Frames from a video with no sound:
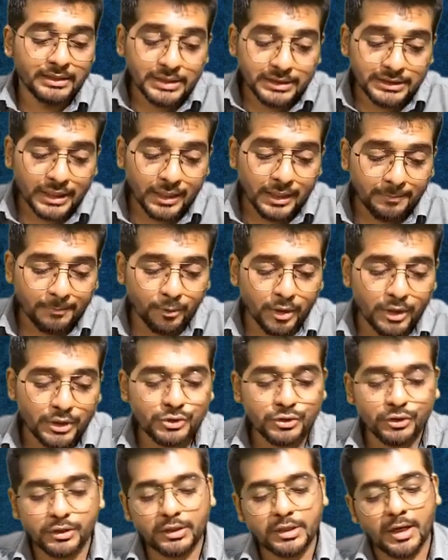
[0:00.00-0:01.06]
This
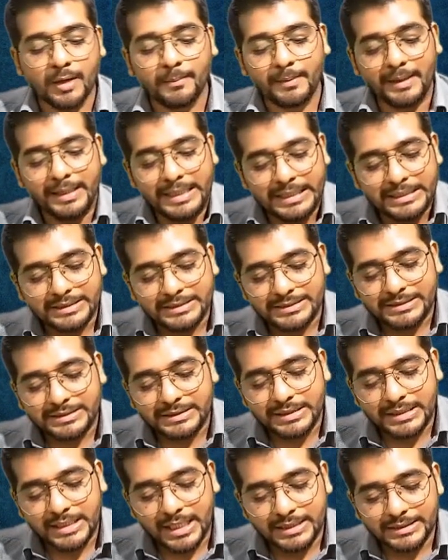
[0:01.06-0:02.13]
report should come in
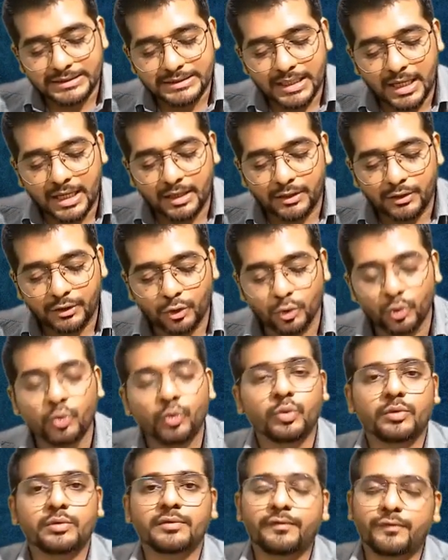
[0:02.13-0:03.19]

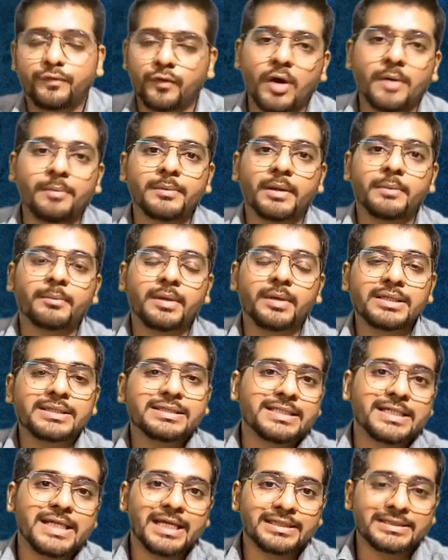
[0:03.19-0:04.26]
CSR2, form number
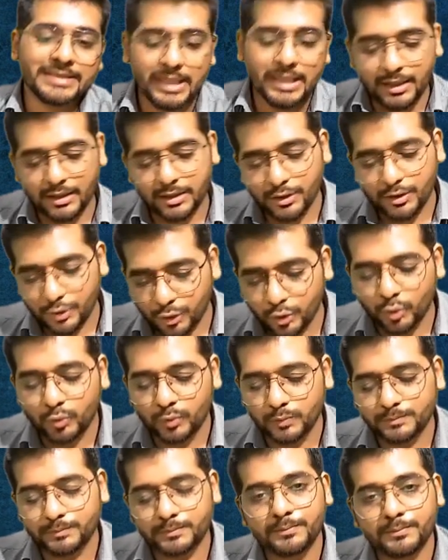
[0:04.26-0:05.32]
CSR2.